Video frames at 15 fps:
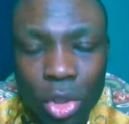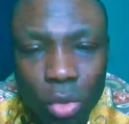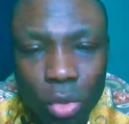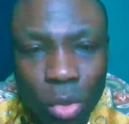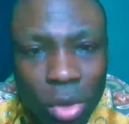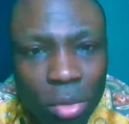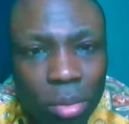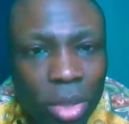you
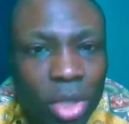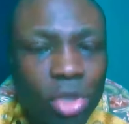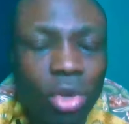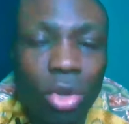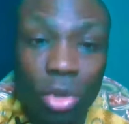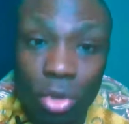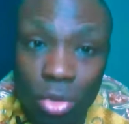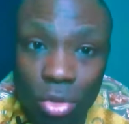want to make
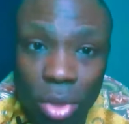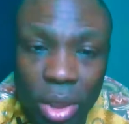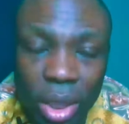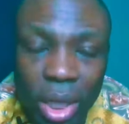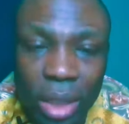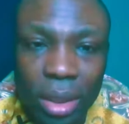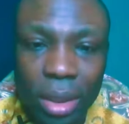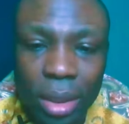sure you're doing
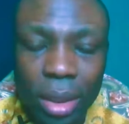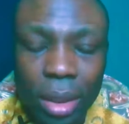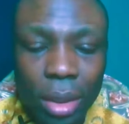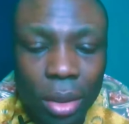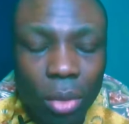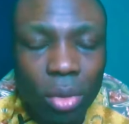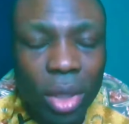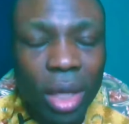that.
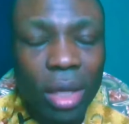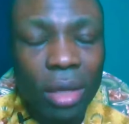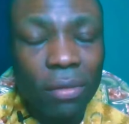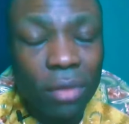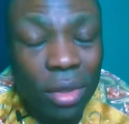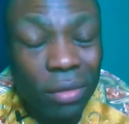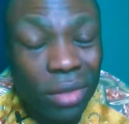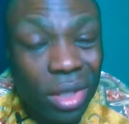Okay,
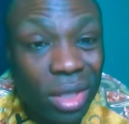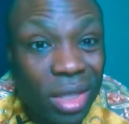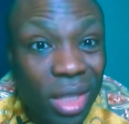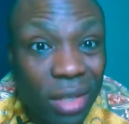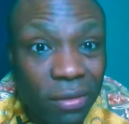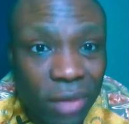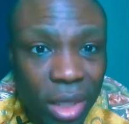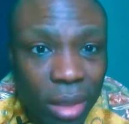even if it is
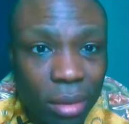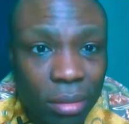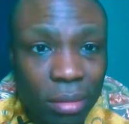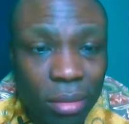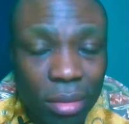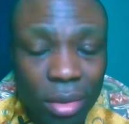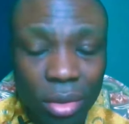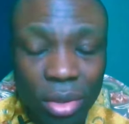evening,
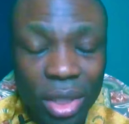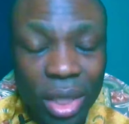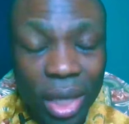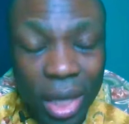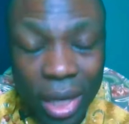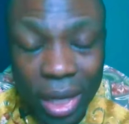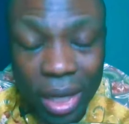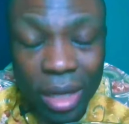because
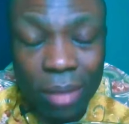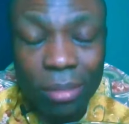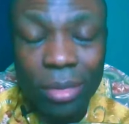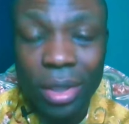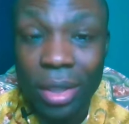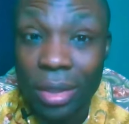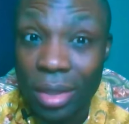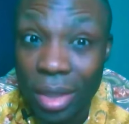here I
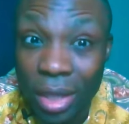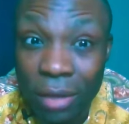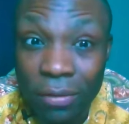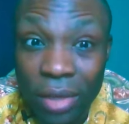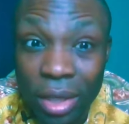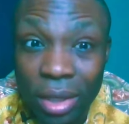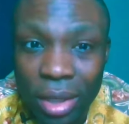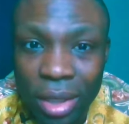am, it's
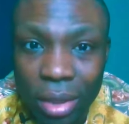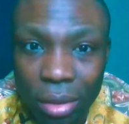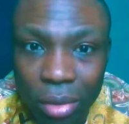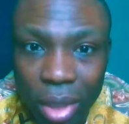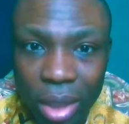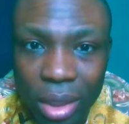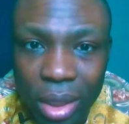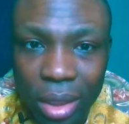evening here
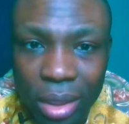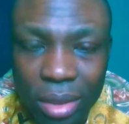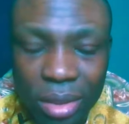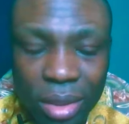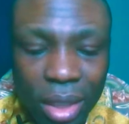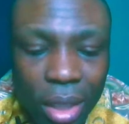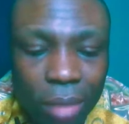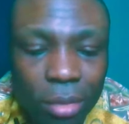already at
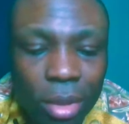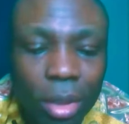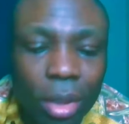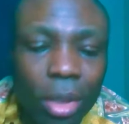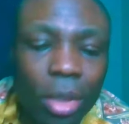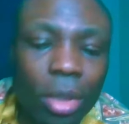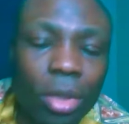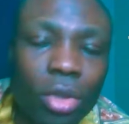this time.
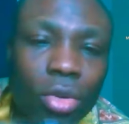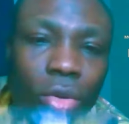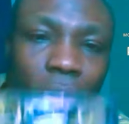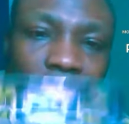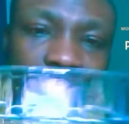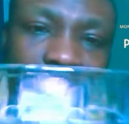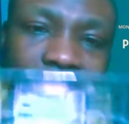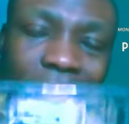So
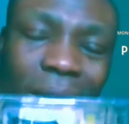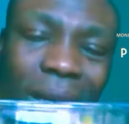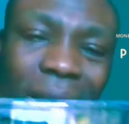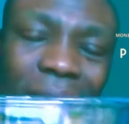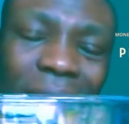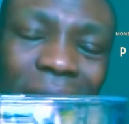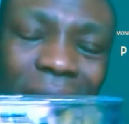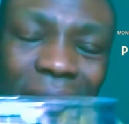I take a
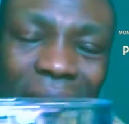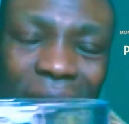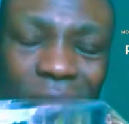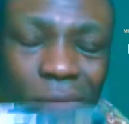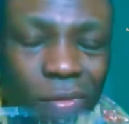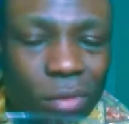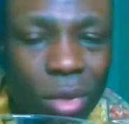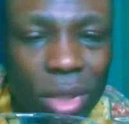clean
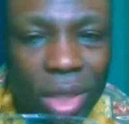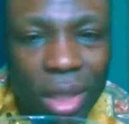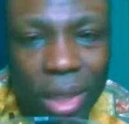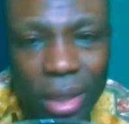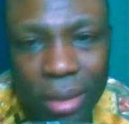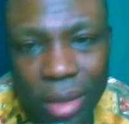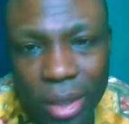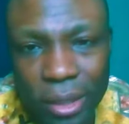glass of water
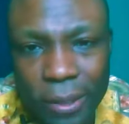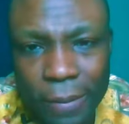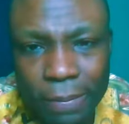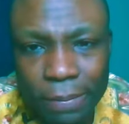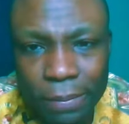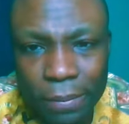like this.